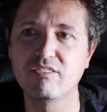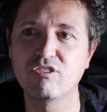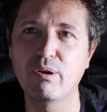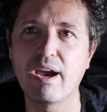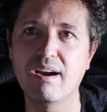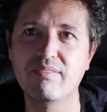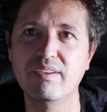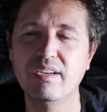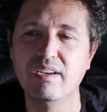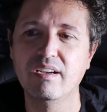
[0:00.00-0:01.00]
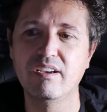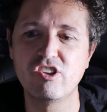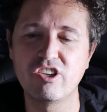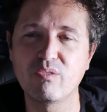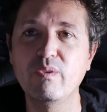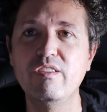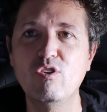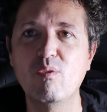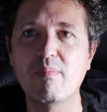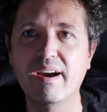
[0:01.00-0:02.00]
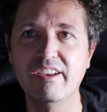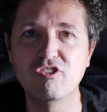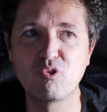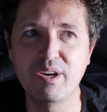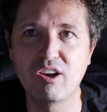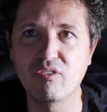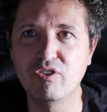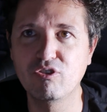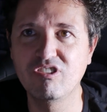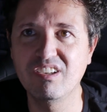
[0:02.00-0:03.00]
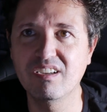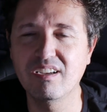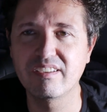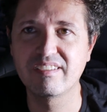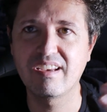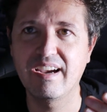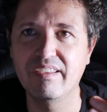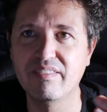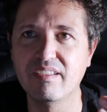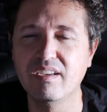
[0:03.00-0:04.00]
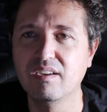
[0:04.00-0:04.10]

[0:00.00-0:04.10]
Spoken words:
So I have shared with you my trick of using a side